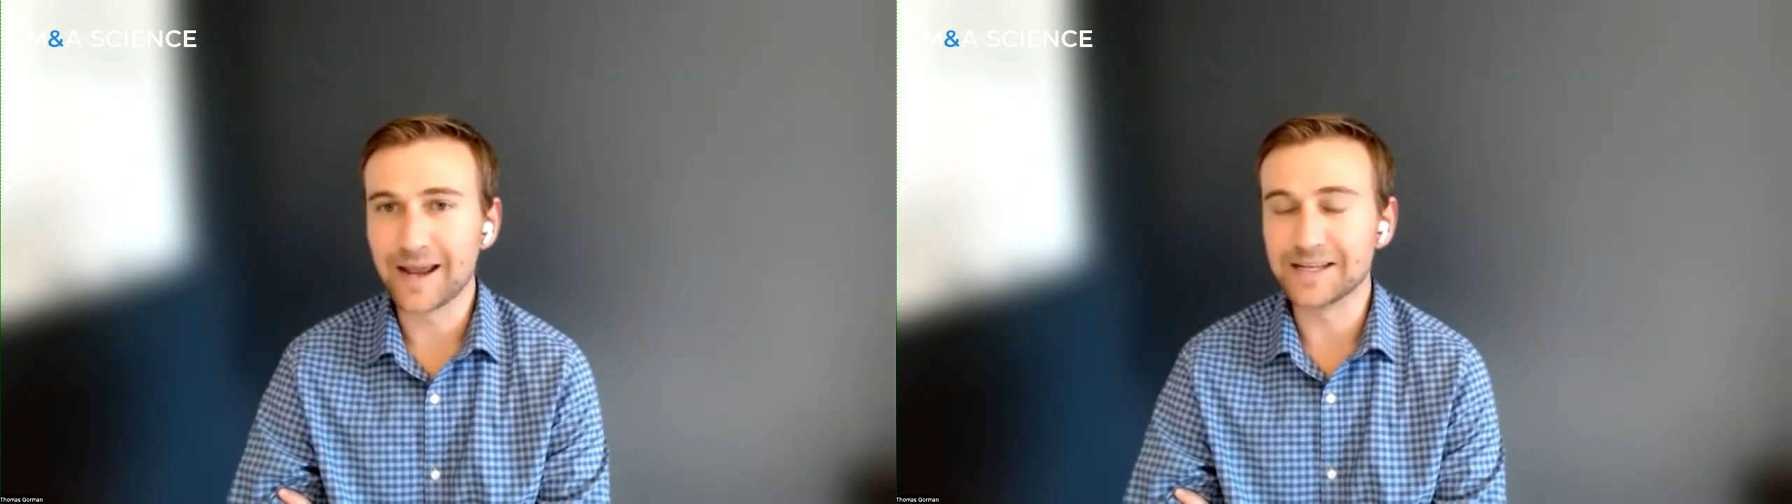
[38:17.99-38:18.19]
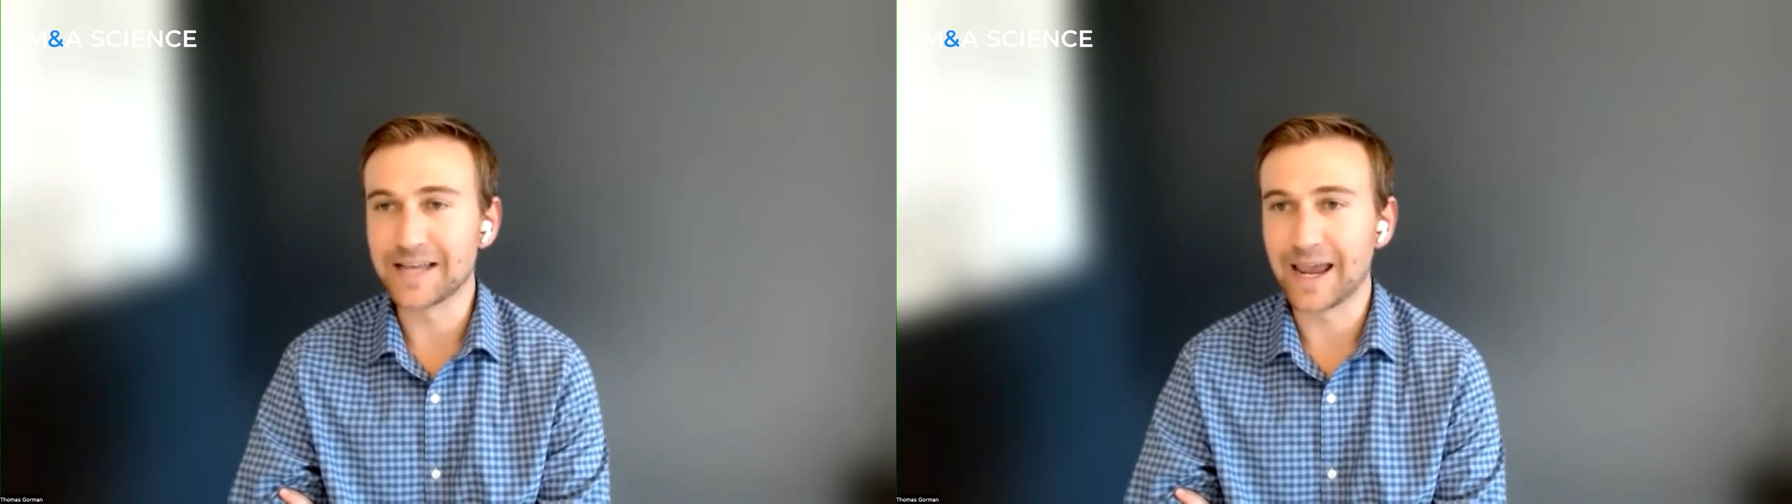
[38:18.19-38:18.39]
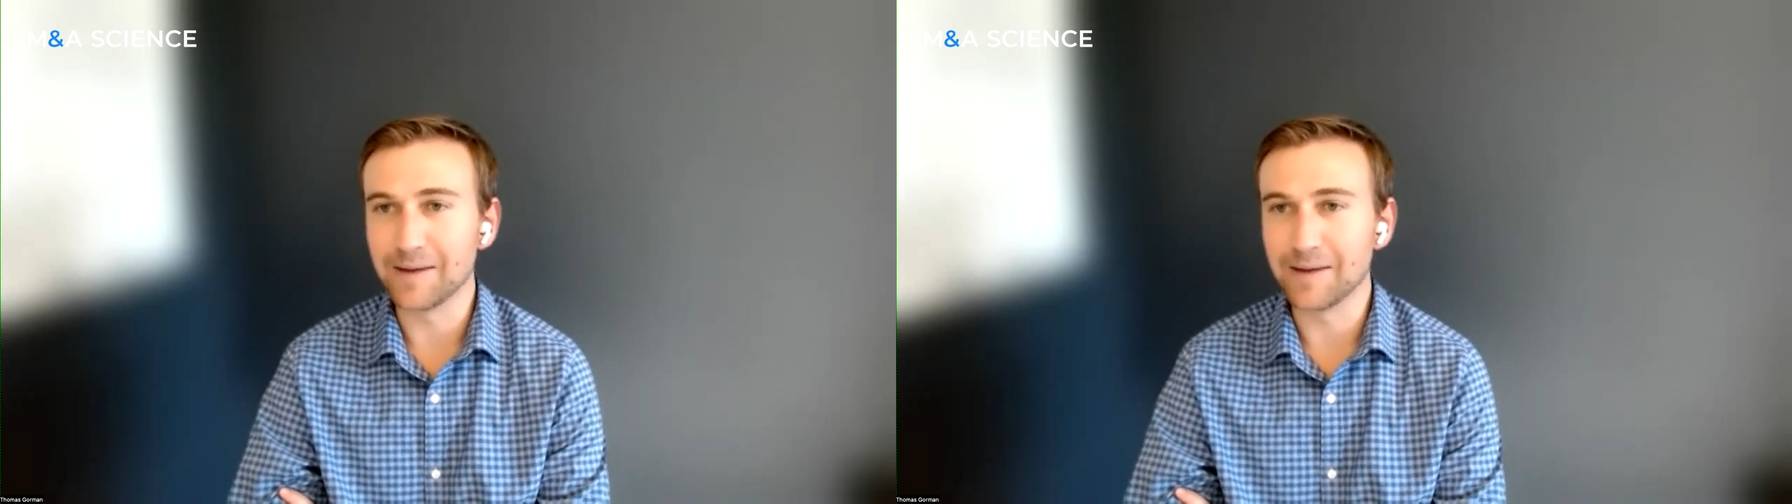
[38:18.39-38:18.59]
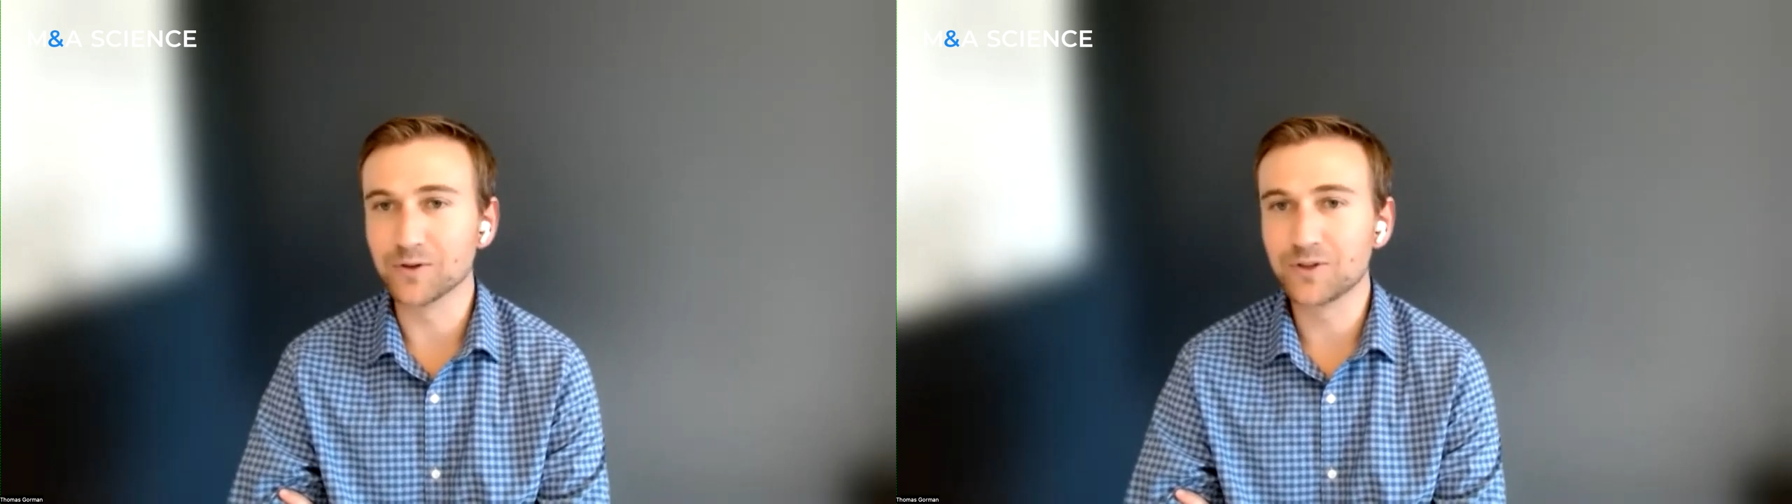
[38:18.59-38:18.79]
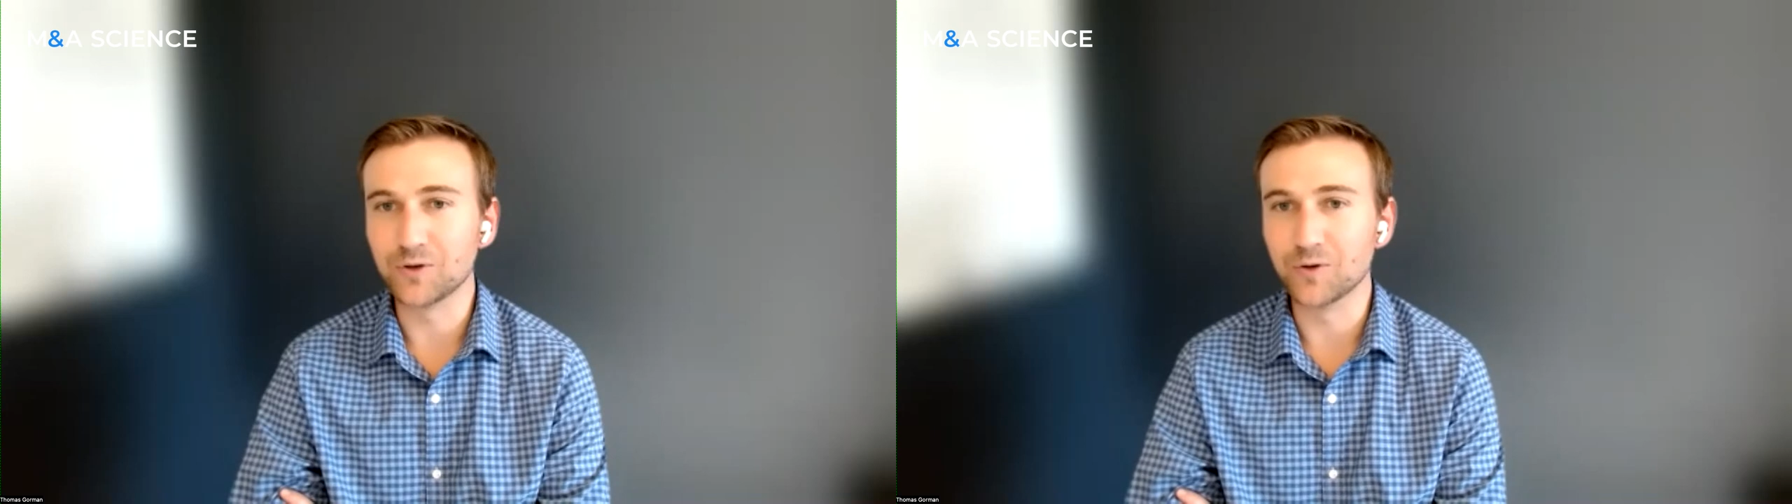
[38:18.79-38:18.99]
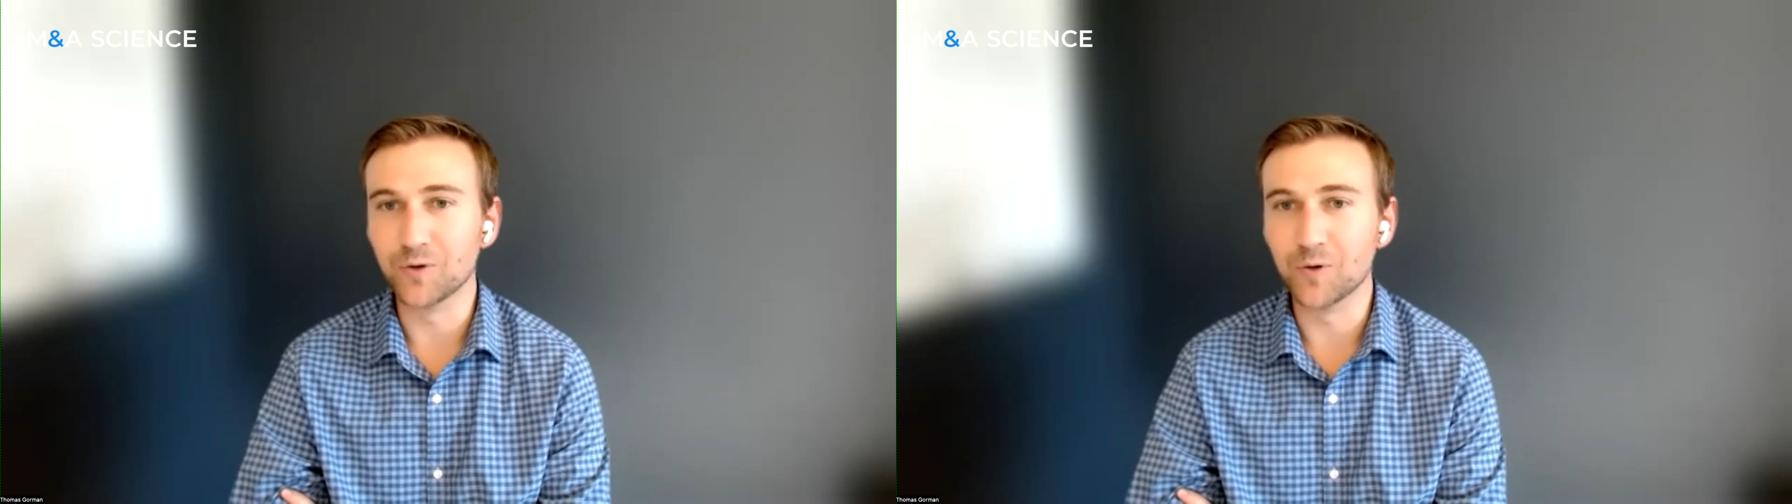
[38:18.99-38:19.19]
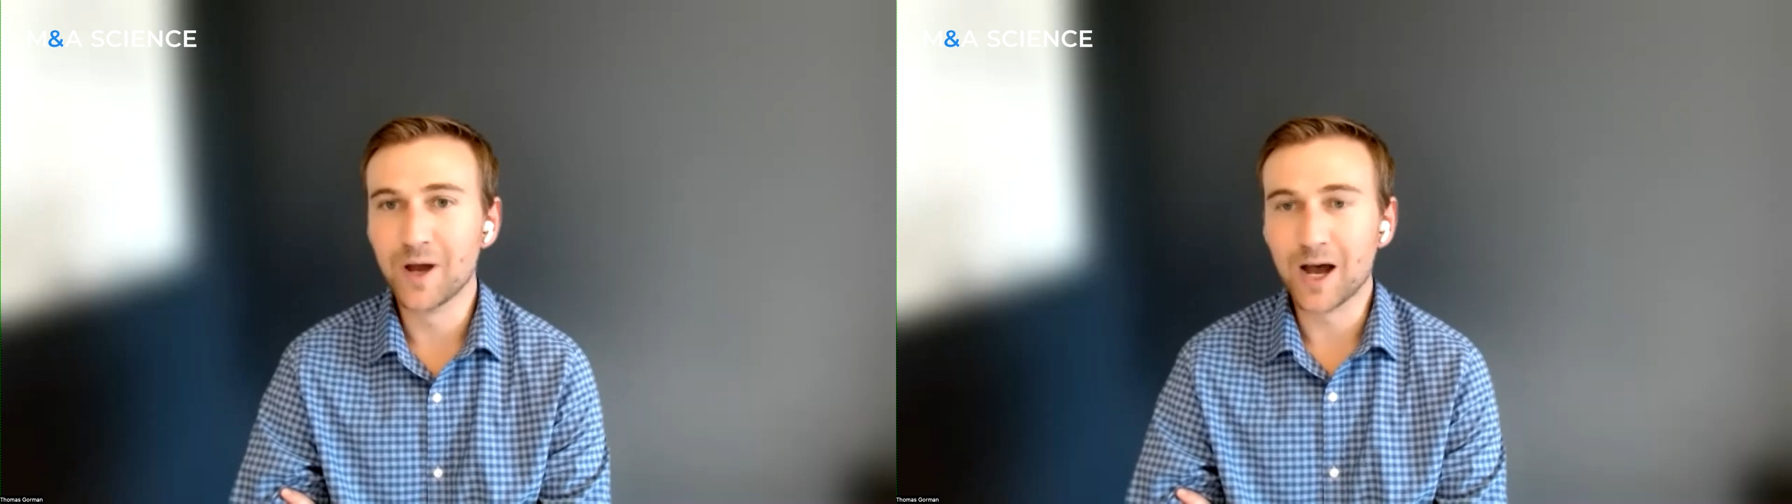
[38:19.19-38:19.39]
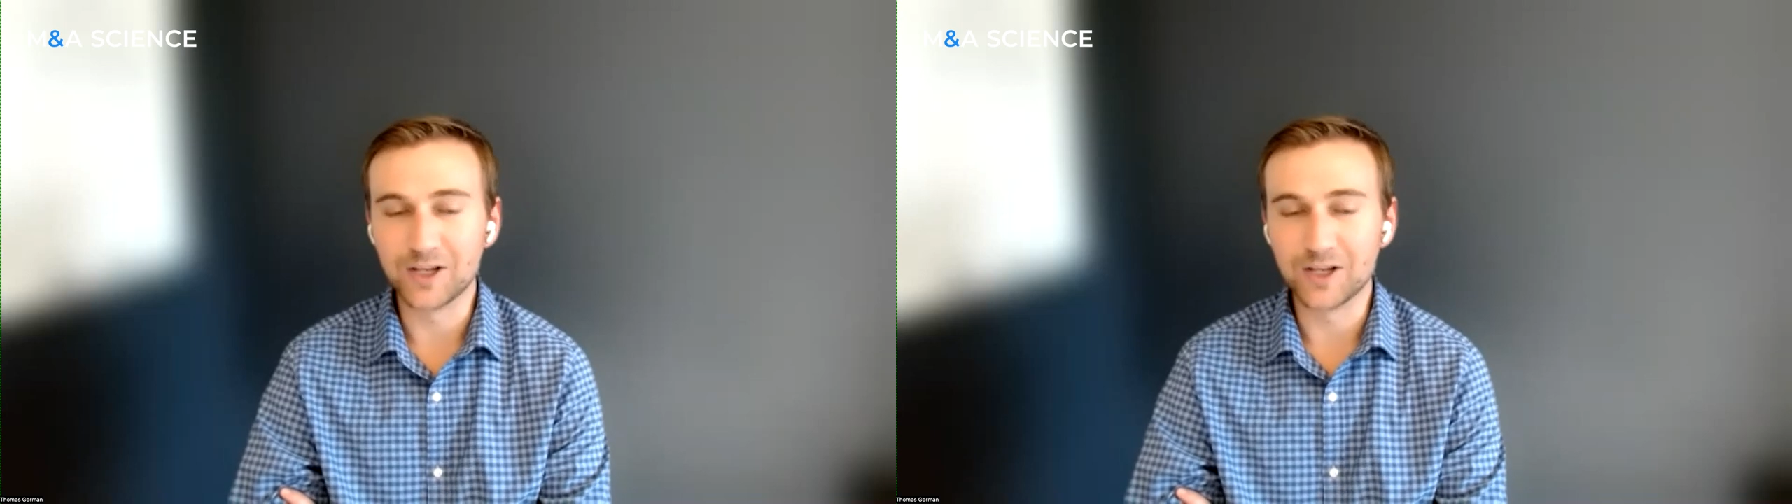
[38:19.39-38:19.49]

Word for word: and is able to